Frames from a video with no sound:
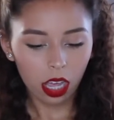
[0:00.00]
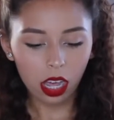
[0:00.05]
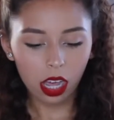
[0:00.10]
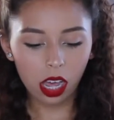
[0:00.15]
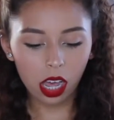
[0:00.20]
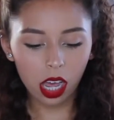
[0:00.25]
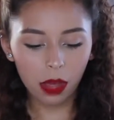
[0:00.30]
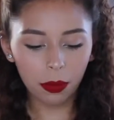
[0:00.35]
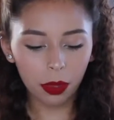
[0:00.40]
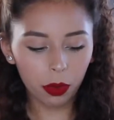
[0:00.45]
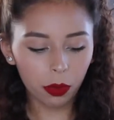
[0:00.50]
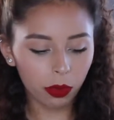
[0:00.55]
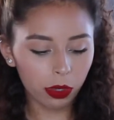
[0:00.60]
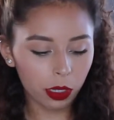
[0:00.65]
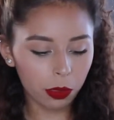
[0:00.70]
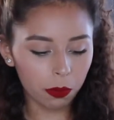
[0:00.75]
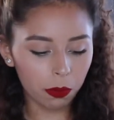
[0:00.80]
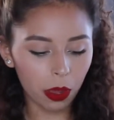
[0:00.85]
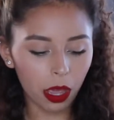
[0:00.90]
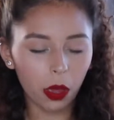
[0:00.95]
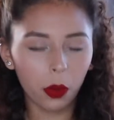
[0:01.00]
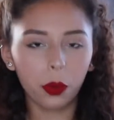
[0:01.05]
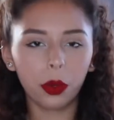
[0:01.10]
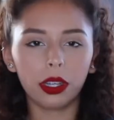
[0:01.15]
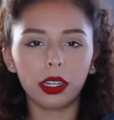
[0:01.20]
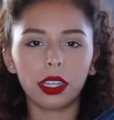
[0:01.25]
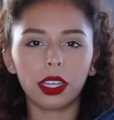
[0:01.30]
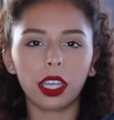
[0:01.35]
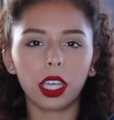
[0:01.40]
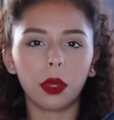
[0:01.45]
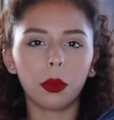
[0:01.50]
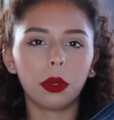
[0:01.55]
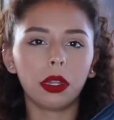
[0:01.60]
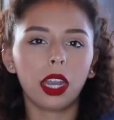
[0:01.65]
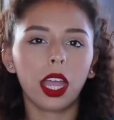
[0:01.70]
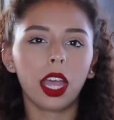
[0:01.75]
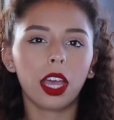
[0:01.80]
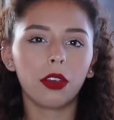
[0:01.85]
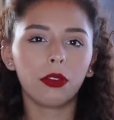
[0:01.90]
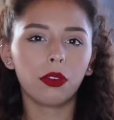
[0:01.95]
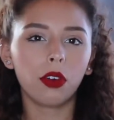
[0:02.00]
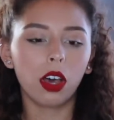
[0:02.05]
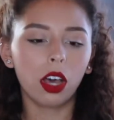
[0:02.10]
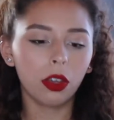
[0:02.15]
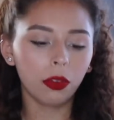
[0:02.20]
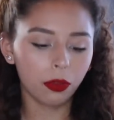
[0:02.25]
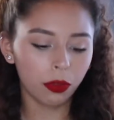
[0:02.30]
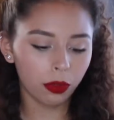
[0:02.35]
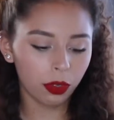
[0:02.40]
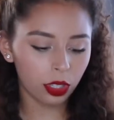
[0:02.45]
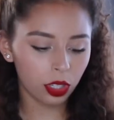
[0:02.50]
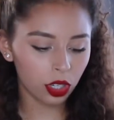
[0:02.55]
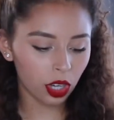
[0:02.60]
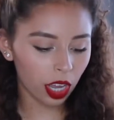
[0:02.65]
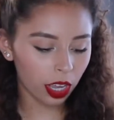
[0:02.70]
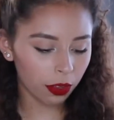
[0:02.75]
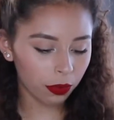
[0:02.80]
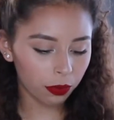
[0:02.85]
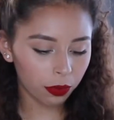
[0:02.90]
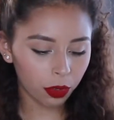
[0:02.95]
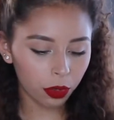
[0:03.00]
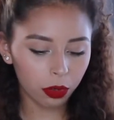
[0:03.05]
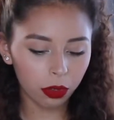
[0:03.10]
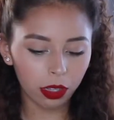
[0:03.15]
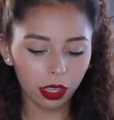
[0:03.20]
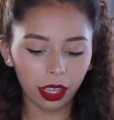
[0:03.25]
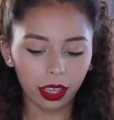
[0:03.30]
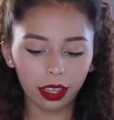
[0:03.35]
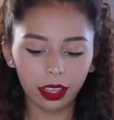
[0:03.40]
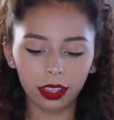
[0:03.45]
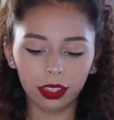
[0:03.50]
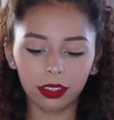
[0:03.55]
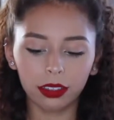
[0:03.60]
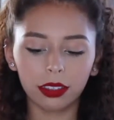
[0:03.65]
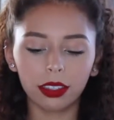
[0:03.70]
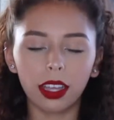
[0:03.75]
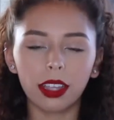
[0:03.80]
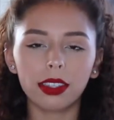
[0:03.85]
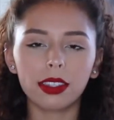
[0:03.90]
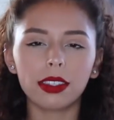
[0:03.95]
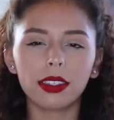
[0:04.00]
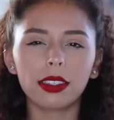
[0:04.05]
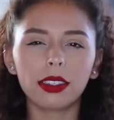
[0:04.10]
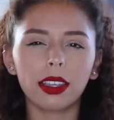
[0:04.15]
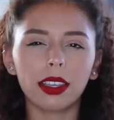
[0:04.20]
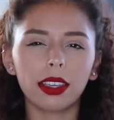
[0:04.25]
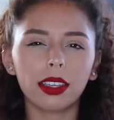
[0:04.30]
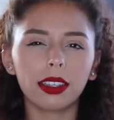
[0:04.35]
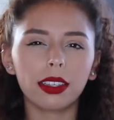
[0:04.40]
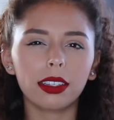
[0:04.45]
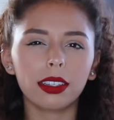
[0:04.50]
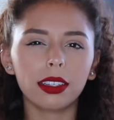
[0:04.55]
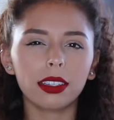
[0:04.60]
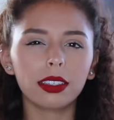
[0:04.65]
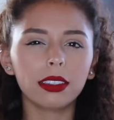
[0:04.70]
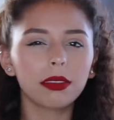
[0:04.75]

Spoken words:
It was buy one get one half off, which I feel like that's like